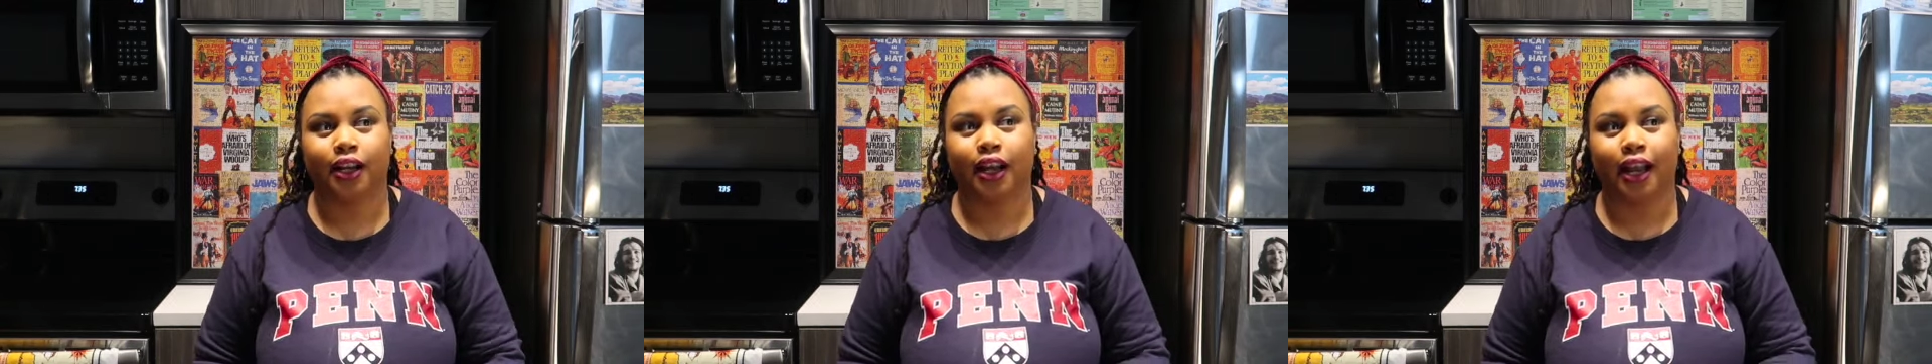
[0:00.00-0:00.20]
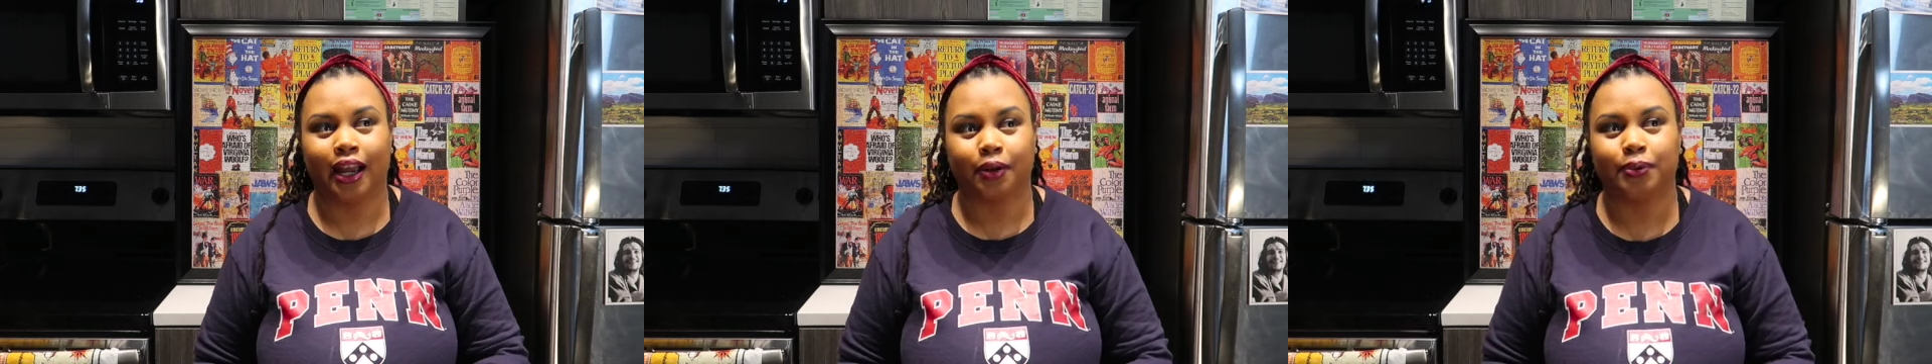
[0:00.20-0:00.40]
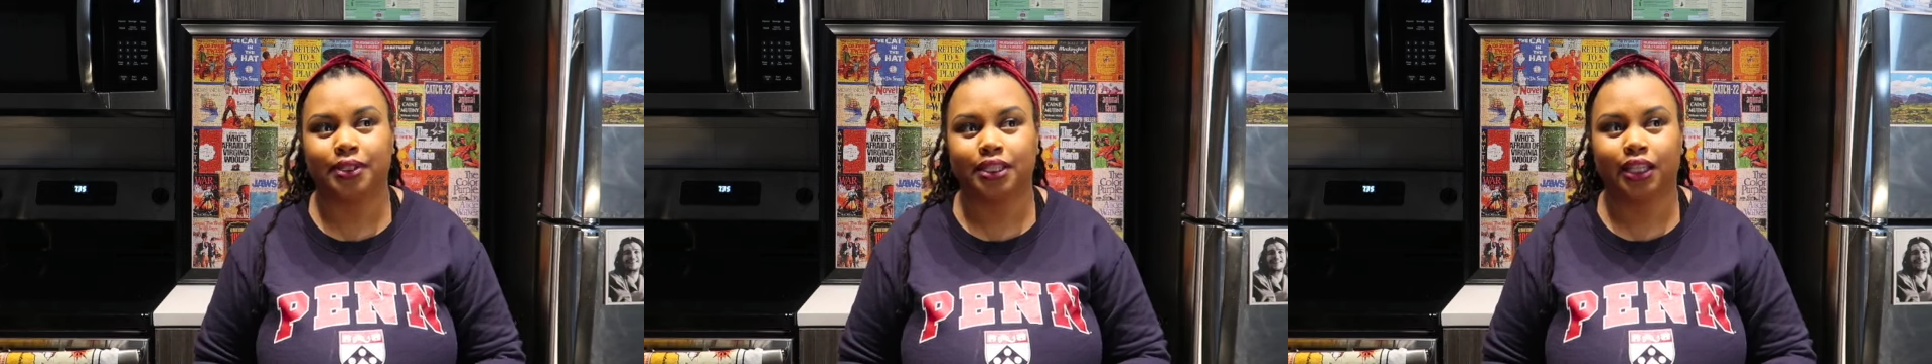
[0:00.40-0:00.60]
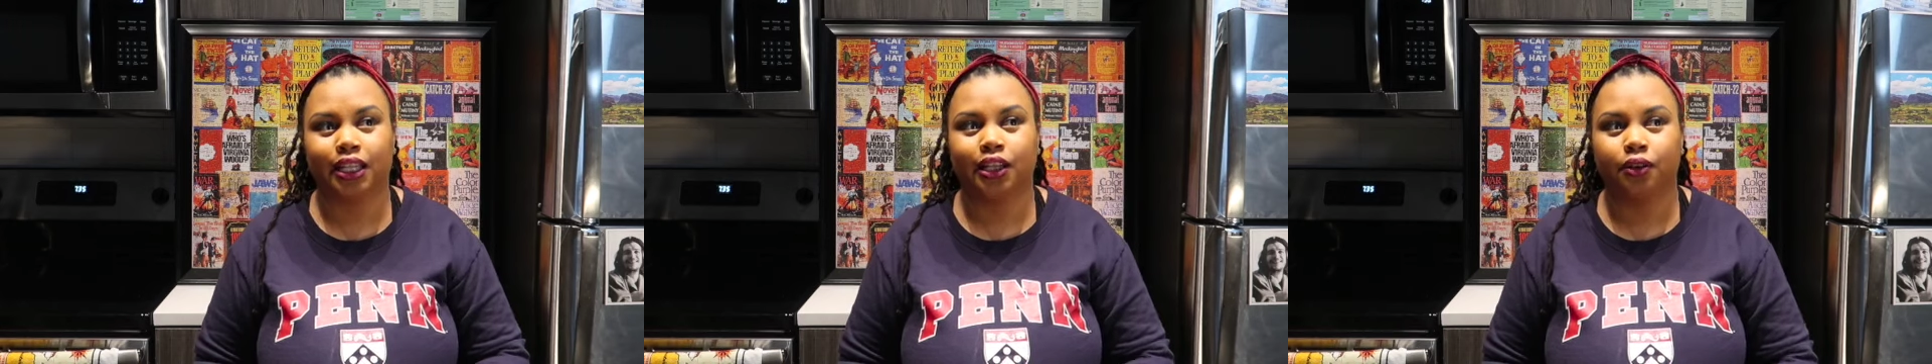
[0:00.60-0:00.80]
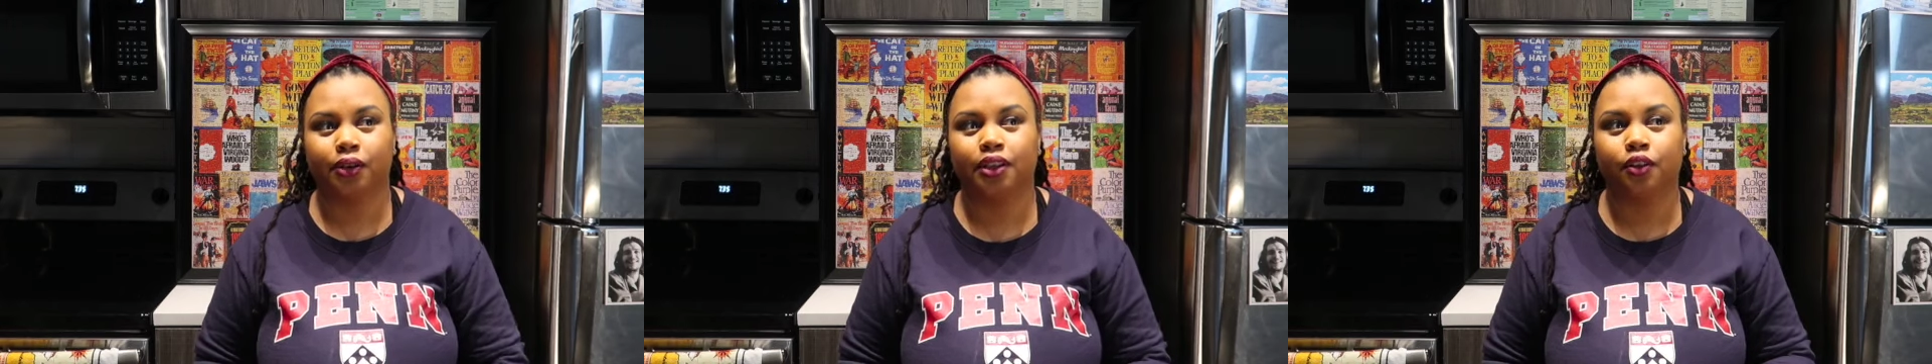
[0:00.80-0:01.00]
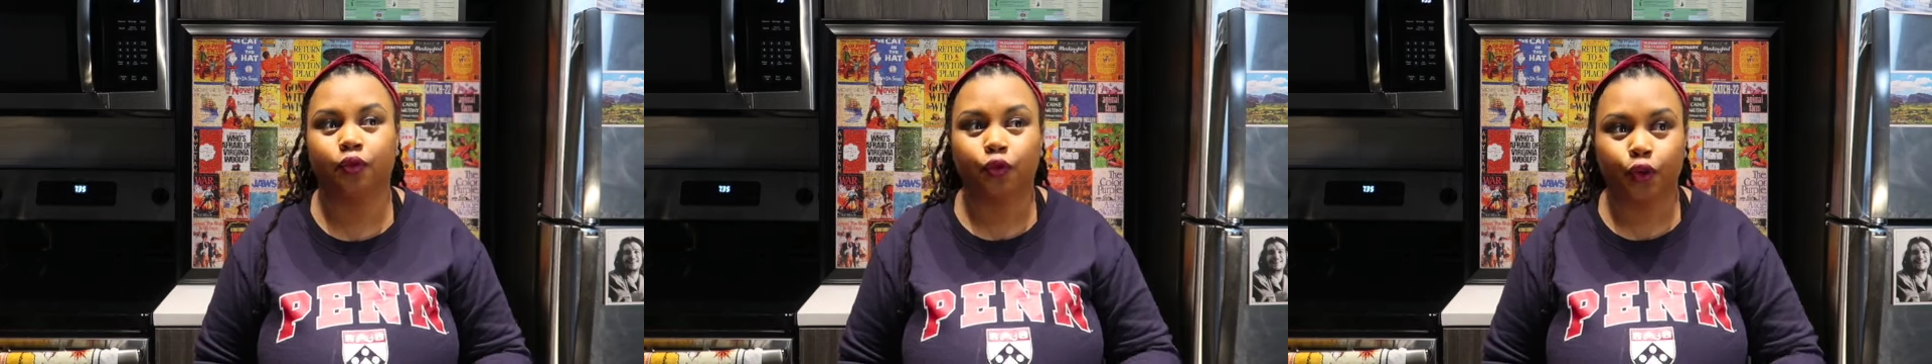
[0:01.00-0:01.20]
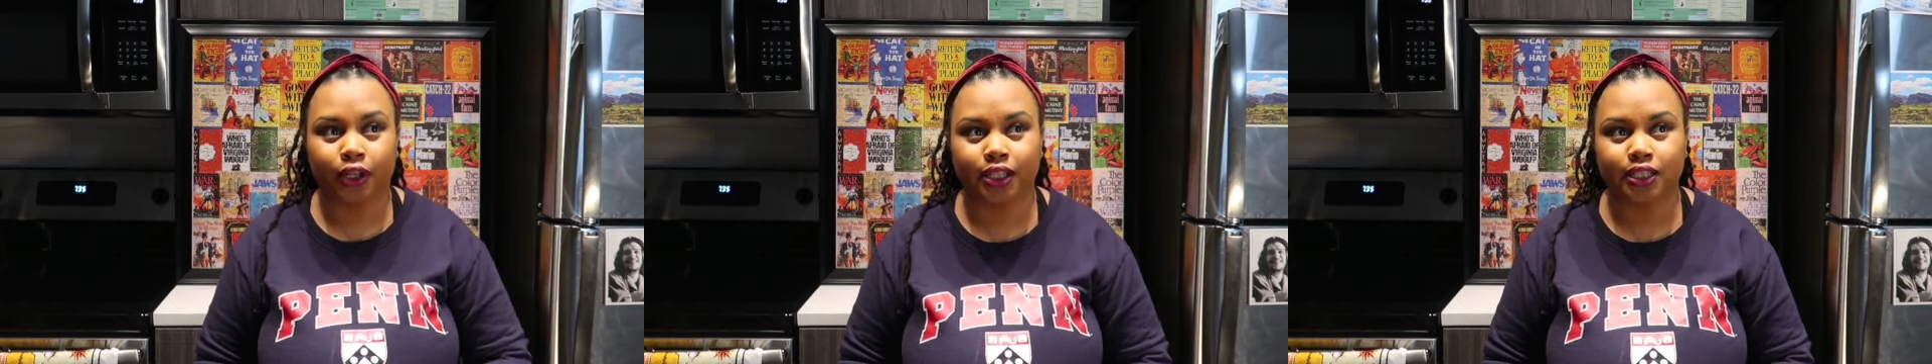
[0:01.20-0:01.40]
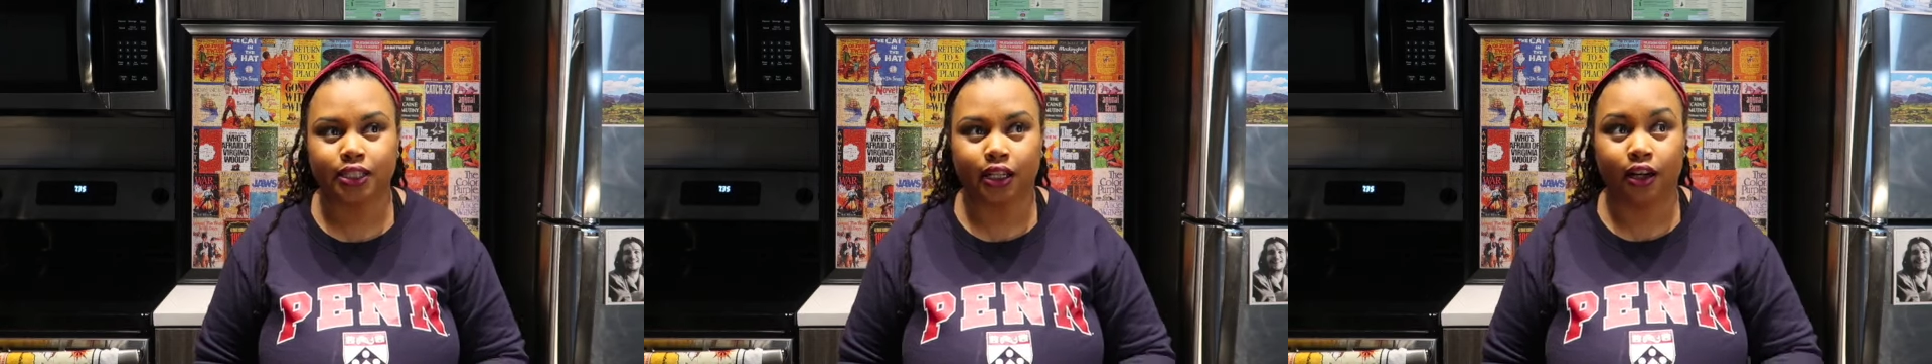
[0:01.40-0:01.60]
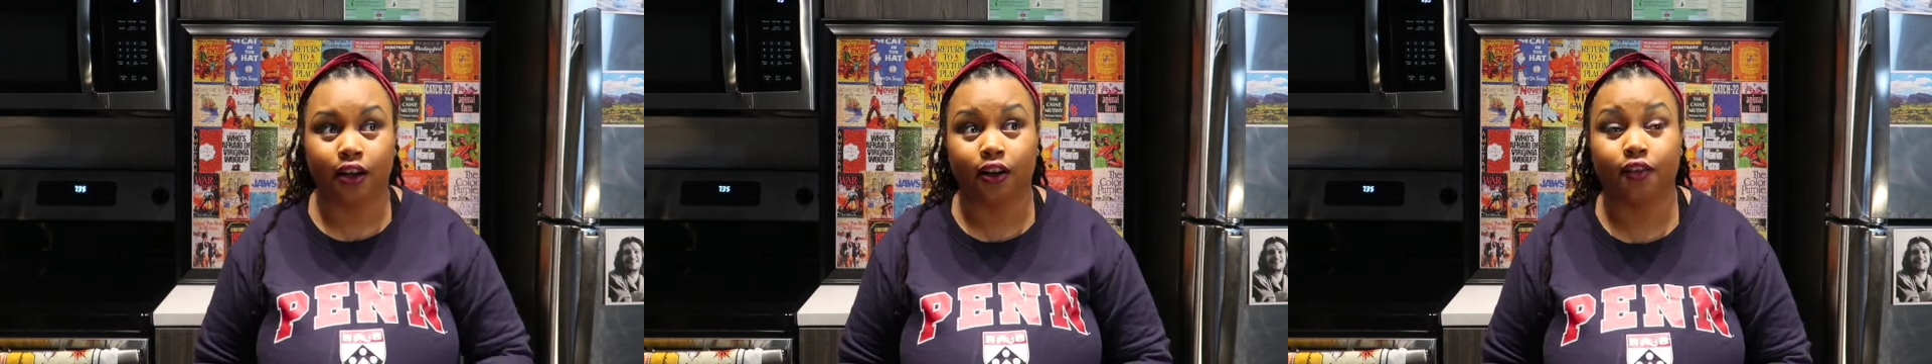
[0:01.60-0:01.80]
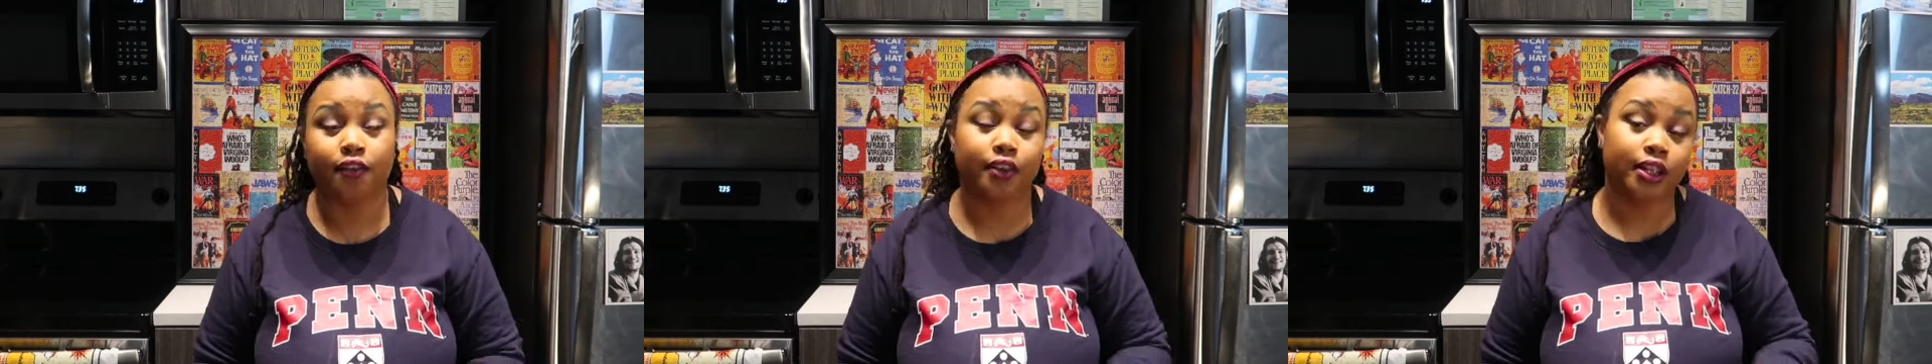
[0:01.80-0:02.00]
I was hearing the voice
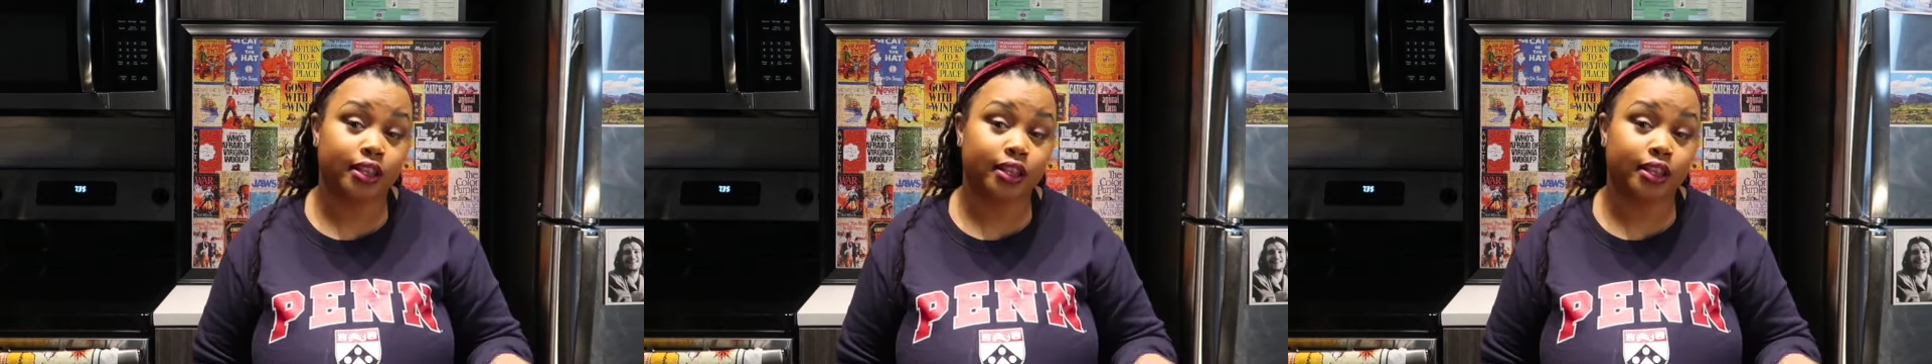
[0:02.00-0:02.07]
of